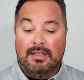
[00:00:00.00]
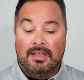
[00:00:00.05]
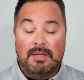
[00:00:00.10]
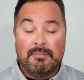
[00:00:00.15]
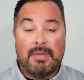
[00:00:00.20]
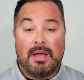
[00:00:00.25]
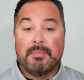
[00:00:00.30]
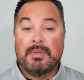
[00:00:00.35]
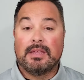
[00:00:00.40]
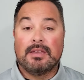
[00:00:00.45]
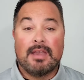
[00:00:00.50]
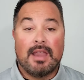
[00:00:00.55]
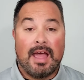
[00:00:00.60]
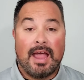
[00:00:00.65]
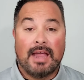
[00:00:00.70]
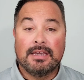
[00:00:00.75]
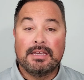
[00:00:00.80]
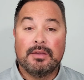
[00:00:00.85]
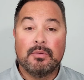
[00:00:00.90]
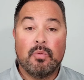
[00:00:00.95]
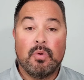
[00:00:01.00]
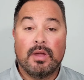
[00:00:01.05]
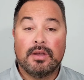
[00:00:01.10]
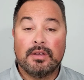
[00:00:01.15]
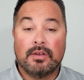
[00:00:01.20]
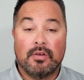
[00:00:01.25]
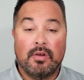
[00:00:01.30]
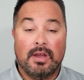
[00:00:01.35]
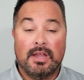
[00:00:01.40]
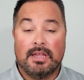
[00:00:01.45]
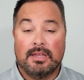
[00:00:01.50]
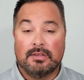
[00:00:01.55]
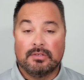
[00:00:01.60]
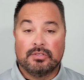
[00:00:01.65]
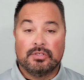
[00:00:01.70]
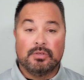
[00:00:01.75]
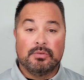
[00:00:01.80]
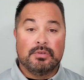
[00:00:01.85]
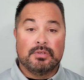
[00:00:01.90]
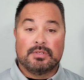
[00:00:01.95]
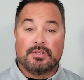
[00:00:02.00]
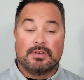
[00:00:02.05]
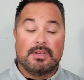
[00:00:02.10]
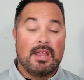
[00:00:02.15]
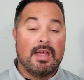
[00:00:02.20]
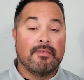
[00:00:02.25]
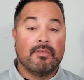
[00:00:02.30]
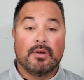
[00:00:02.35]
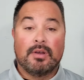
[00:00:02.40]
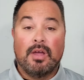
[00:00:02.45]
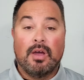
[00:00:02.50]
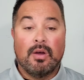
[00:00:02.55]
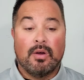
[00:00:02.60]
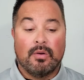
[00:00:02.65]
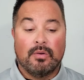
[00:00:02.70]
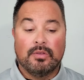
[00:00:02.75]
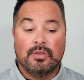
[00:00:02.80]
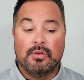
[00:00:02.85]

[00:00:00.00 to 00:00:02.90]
It might be 91 degrees. You just never know.